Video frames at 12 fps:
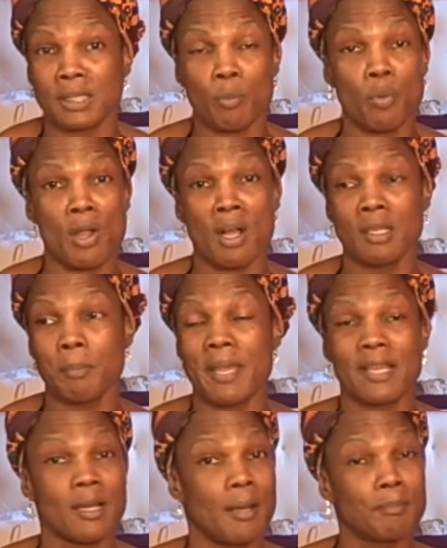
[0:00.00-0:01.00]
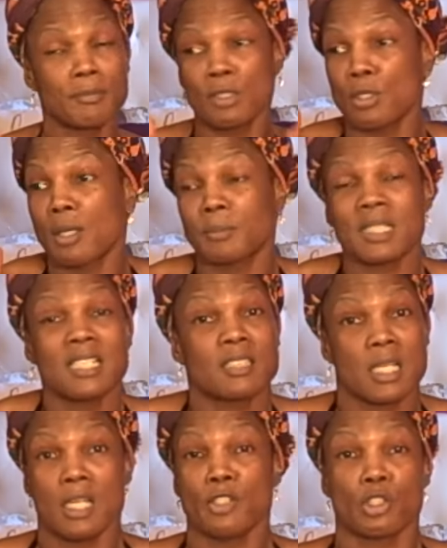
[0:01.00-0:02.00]
that wear all the makeup. You know what I'm saying?
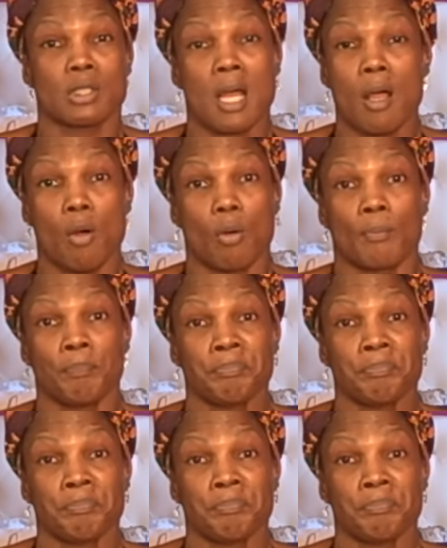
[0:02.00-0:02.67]
To each his own.